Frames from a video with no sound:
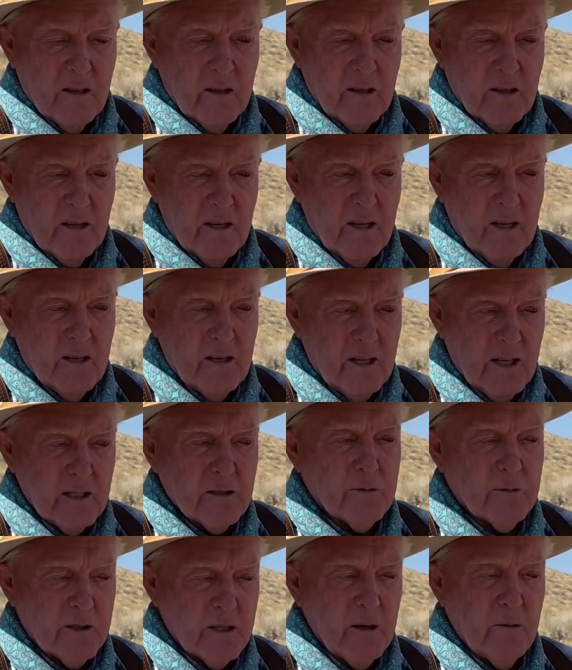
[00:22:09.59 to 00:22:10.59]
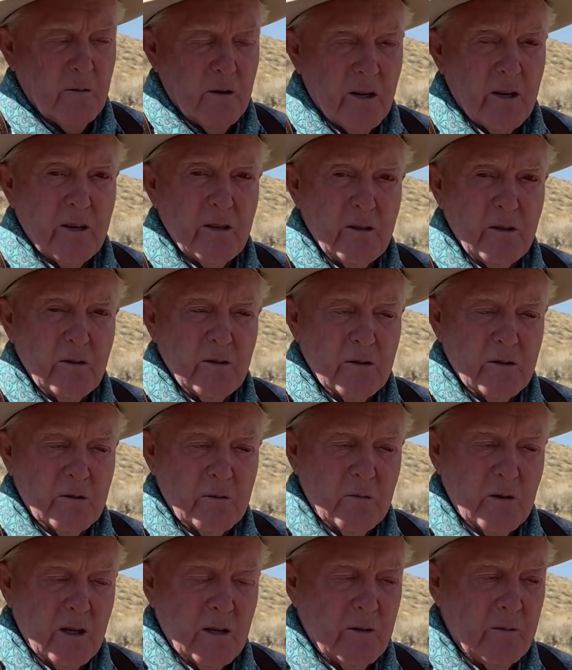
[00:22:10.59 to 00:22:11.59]
and that's what they want to
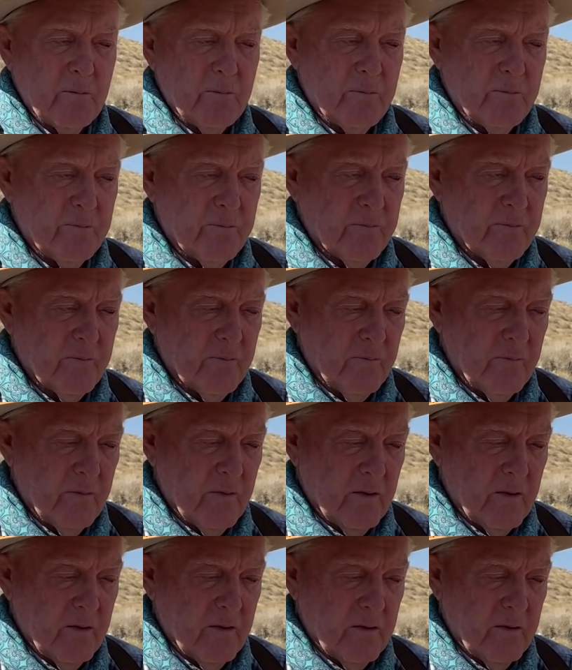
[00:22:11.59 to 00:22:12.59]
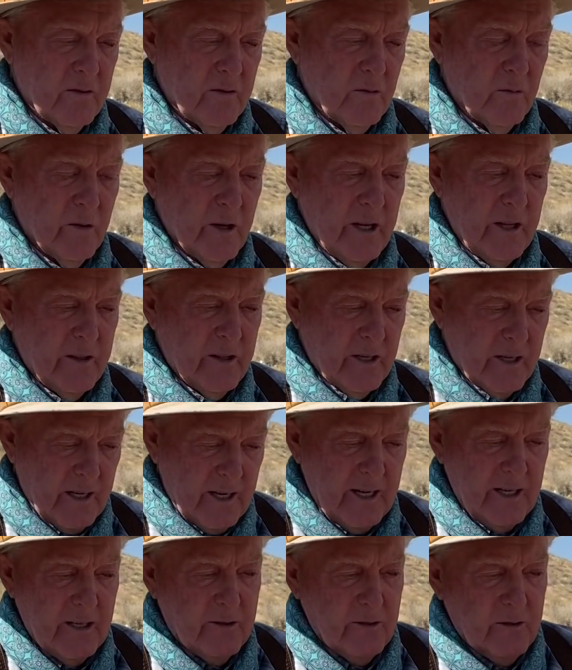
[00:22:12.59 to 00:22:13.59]
use. Well, the way that
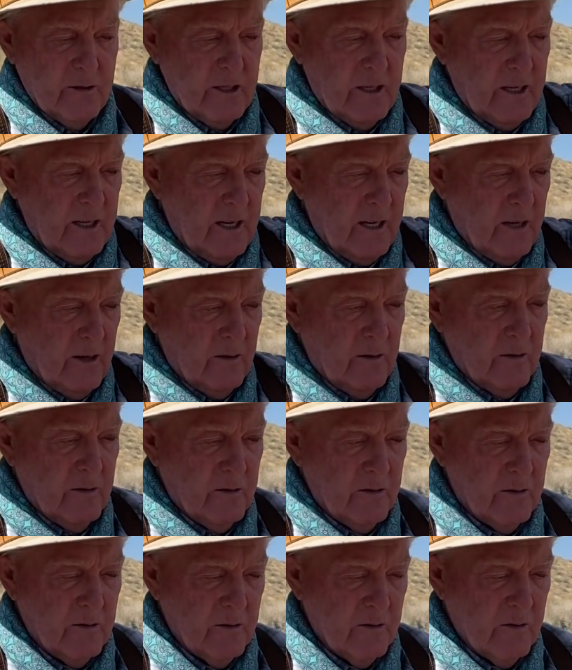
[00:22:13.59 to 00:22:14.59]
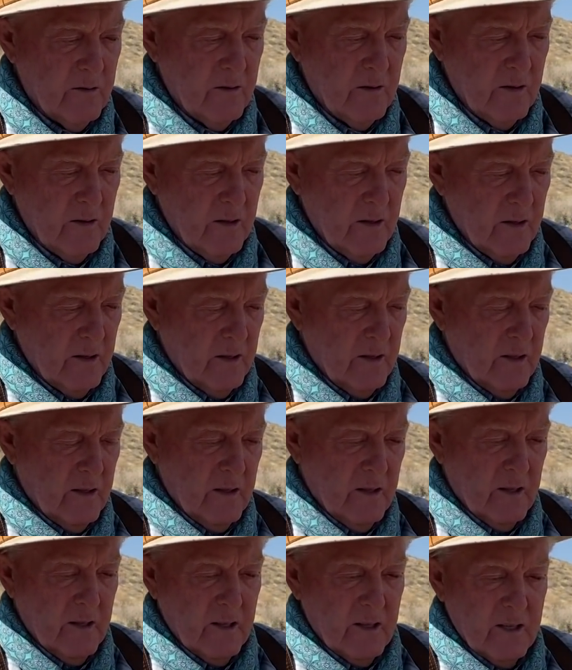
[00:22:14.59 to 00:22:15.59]
I do it now
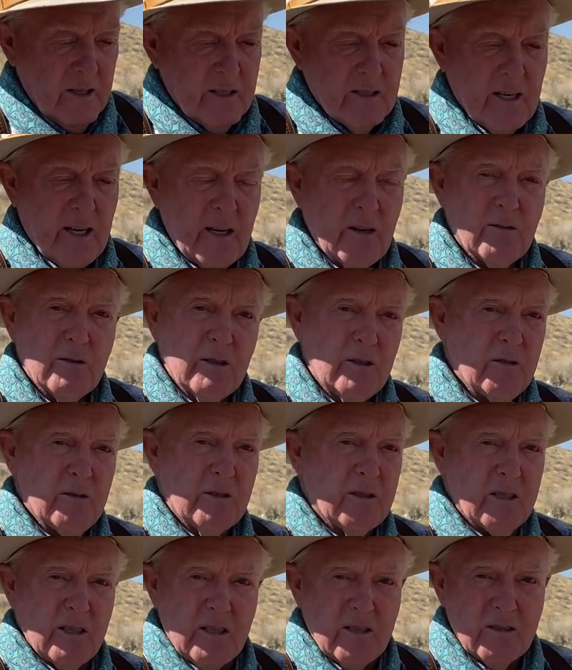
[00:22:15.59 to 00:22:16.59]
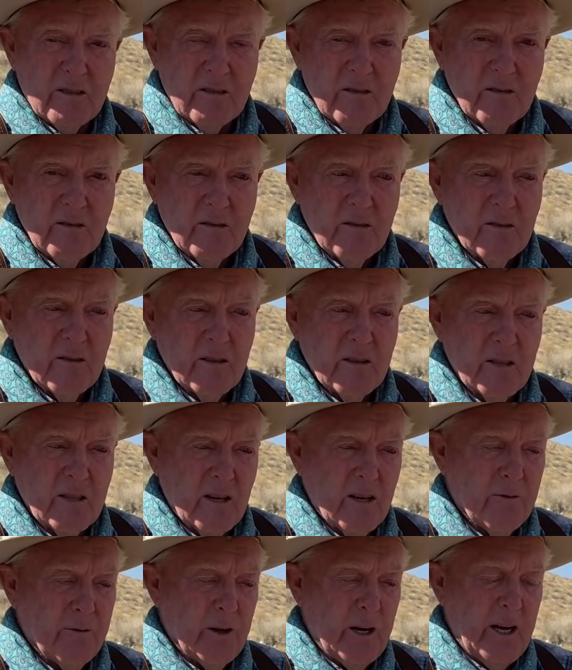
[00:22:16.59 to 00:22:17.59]
is I don't use these.
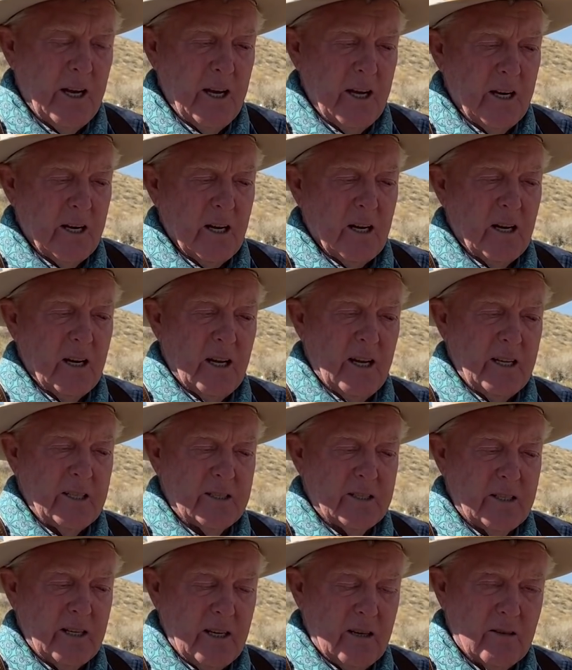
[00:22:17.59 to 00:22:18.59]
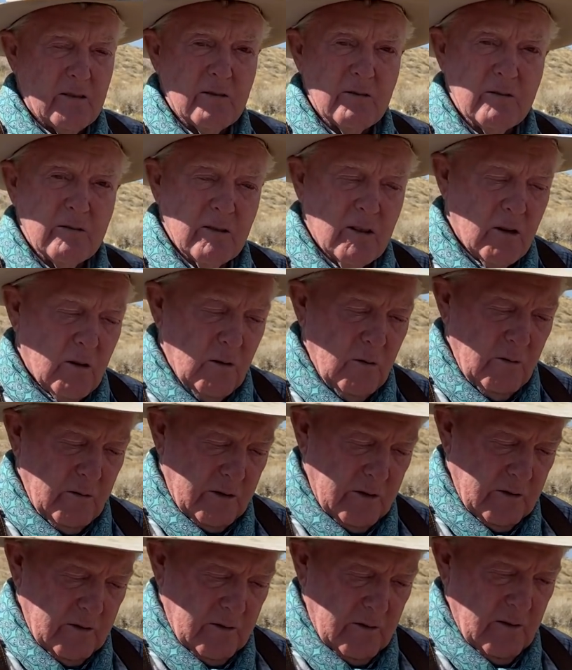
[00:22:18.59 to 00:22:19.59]
Now, if I had a Clydesdale
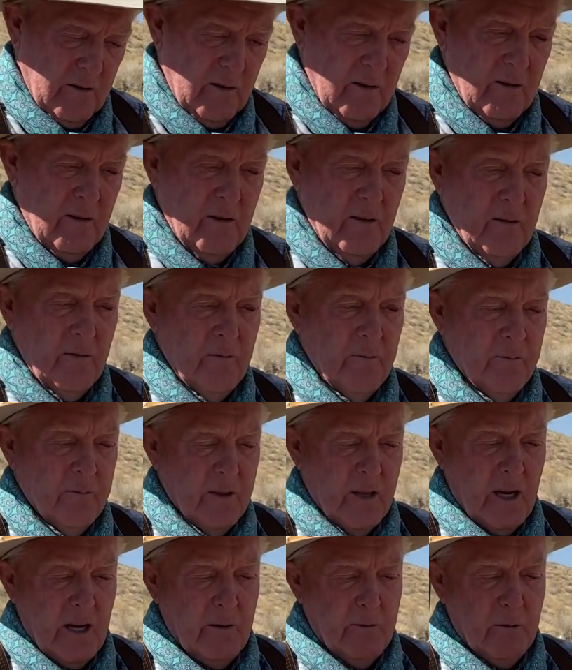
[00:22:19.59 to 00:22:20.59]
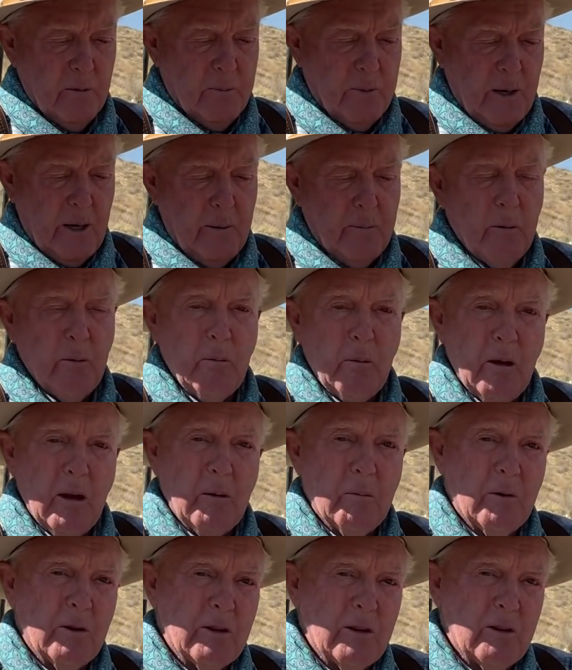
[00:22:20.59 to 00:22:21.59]
colt, I would probably be
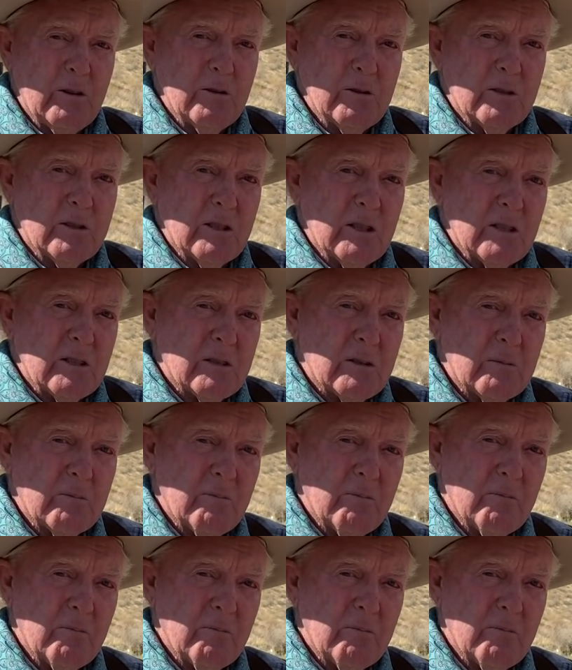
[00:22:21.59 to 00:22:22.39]
able to use this.